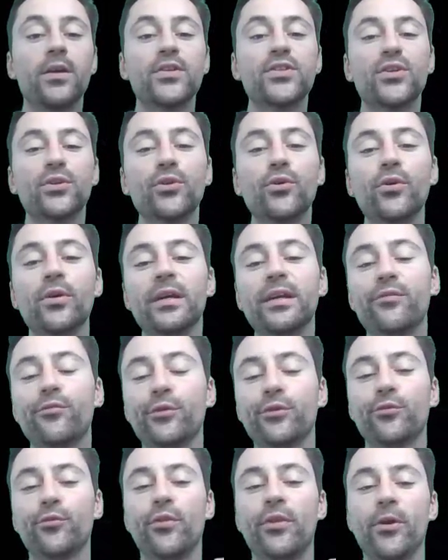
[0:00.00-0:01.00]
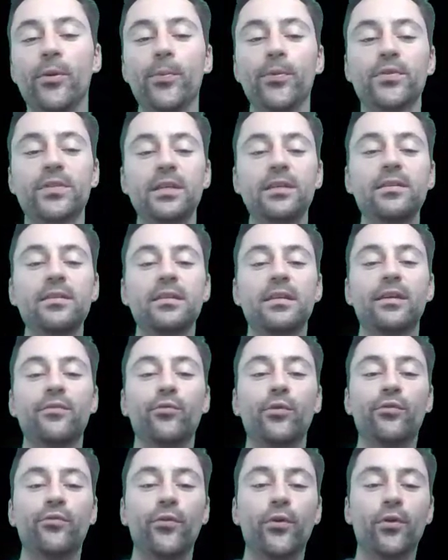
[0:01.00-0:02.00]
So now if we do the opposite,
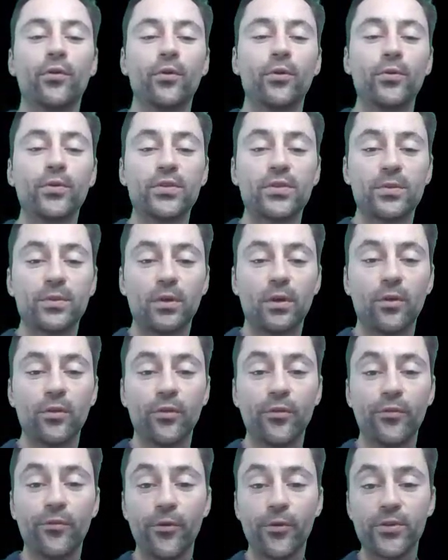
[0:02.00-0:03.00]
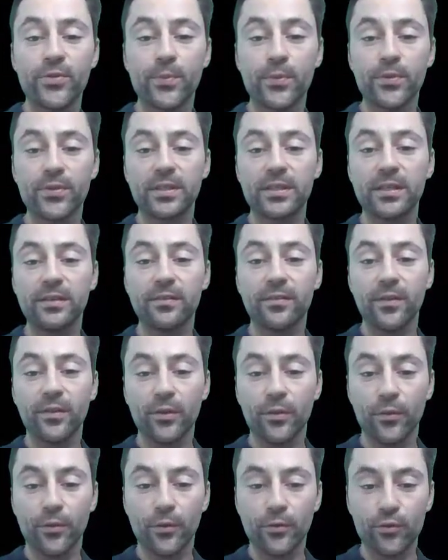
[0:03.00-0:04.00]
if we focus on the false positive
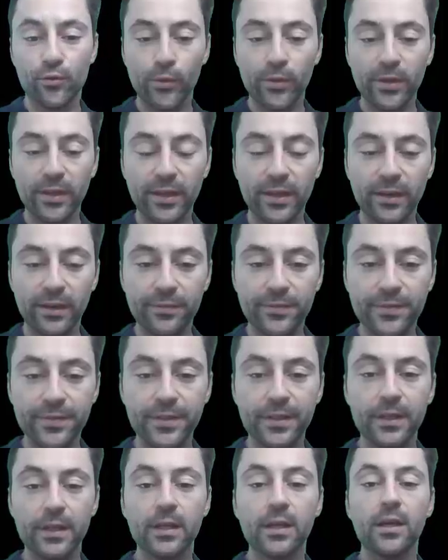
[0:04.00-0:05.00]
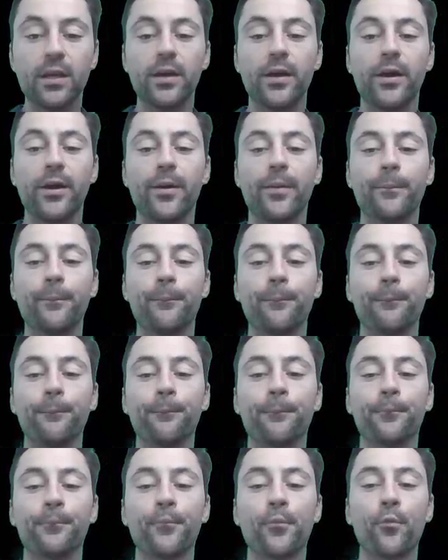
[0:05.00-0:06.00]
and on the true negatives,
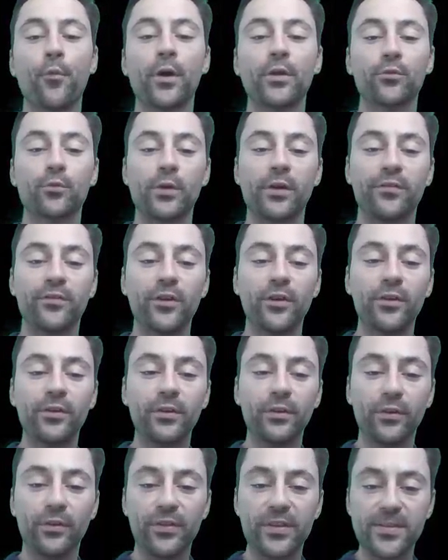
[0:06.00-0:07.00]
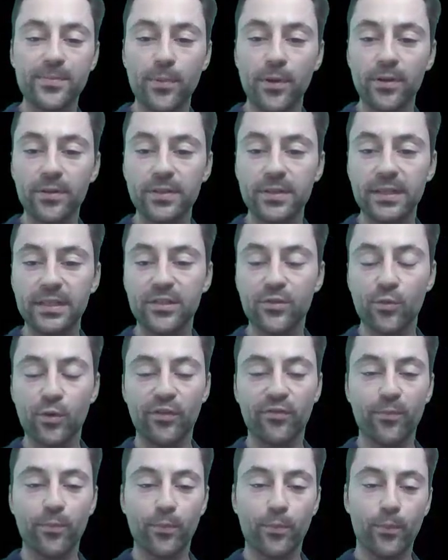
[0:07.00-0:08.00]
what we have done on these plots is we
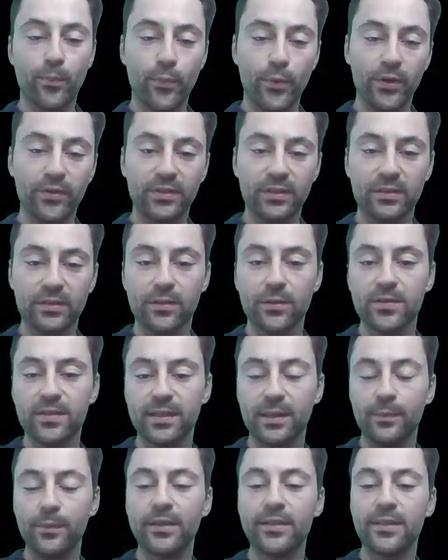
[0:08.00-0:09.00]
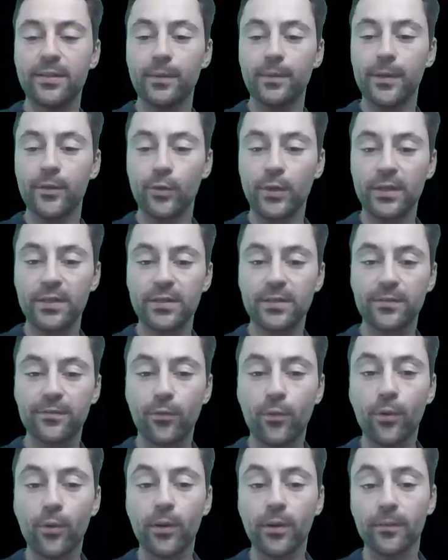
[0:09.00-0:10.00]
have plotted the stability metrics
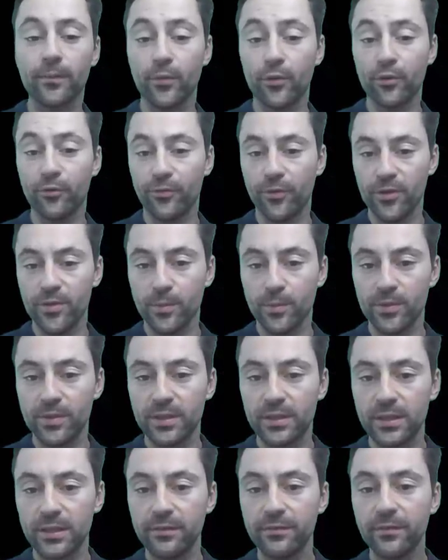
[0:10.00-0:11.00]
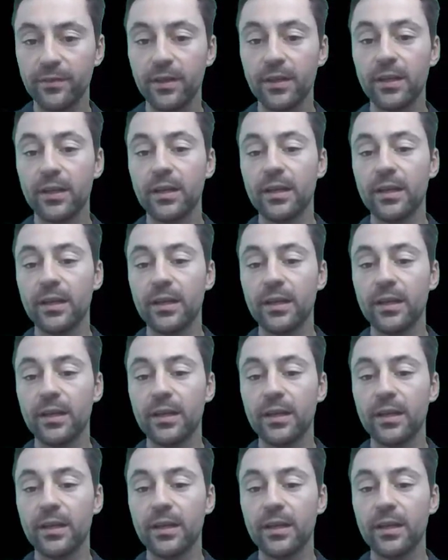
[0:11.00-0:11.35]
for the false positive